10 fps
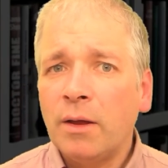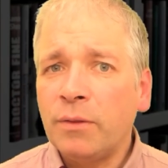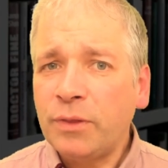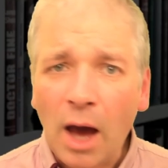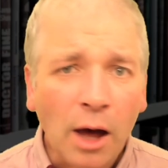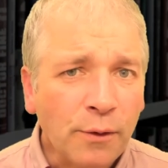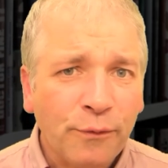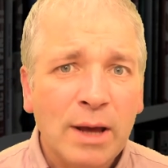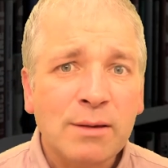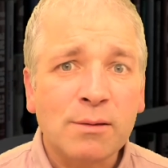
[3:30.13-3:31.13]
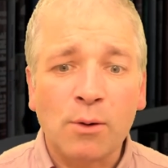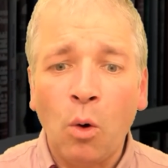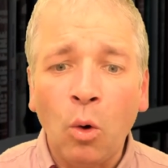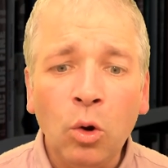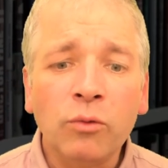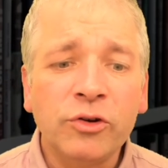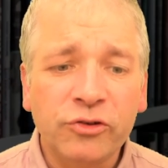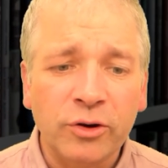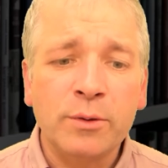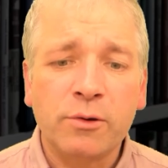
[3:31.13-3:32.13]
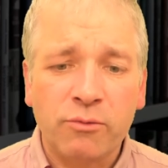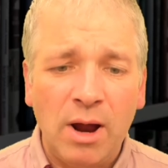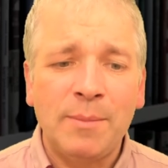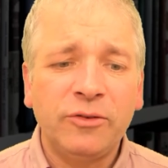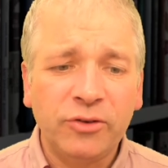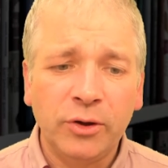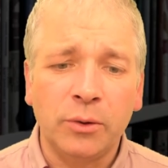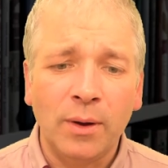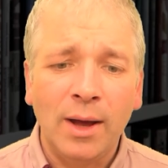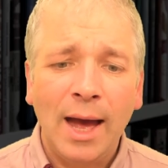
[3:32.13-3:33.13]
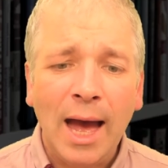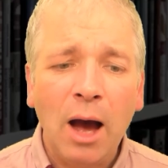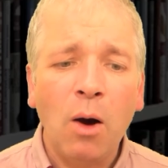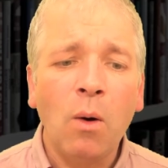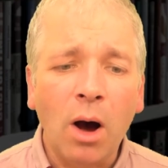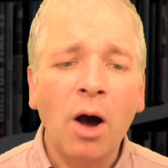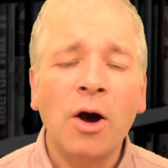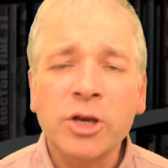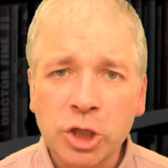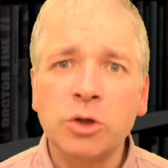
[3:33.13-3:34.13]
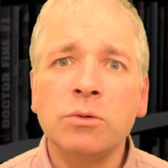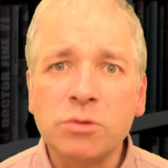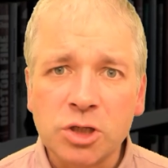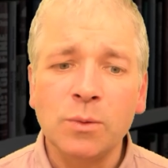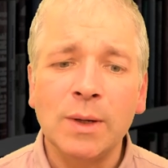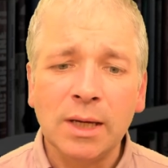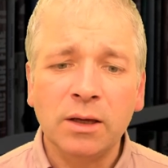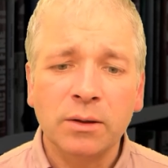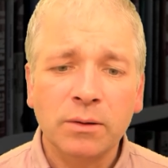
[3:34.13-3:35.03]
The other phrases all reduce grammar too. How are you doing?